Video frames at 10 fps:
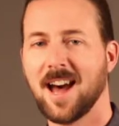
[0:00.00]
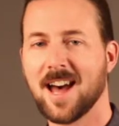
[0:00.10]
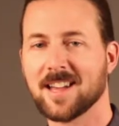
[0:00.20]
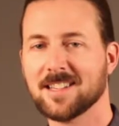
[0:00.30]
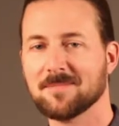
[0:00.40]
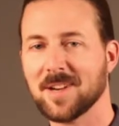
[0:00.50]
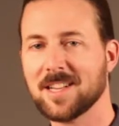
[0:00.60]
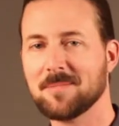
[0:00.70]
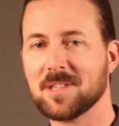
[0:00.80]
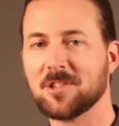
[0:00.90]
Hi, my
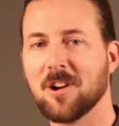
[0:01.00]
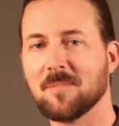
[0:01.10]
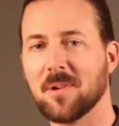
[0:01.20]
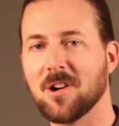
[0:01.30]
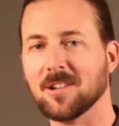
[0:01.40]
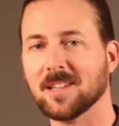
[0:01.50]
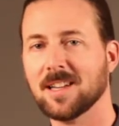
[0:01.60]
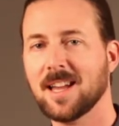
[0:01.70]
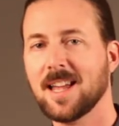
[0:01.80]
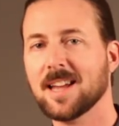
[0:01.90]
name is John Bauld,
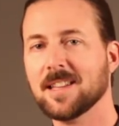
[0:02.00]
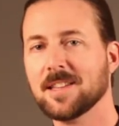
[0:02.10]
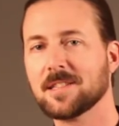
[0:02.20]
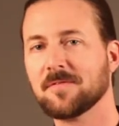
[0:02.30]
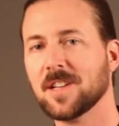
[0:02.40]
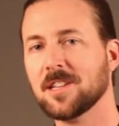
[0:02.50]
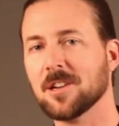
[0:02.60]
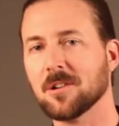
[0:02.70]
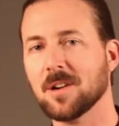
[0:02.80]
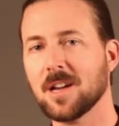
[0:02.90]
and in this
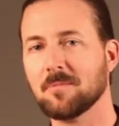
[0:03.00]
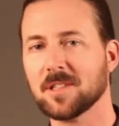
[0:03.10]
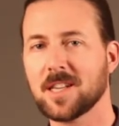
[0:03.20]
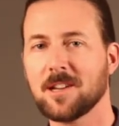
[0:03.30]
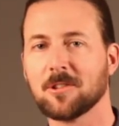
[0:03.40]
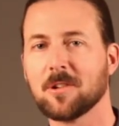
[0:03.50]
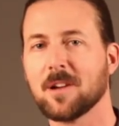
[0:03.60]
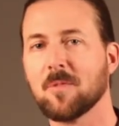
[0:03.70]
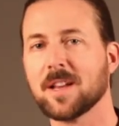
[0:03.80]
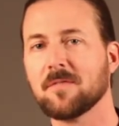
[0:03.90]
video, we'll take a look
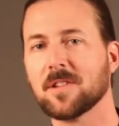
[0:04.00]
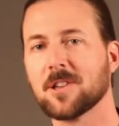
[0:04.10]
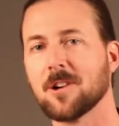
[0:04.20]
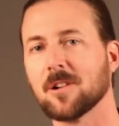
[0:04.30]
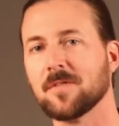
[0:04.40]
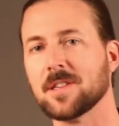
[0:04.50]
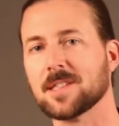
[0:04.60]
at wedding photography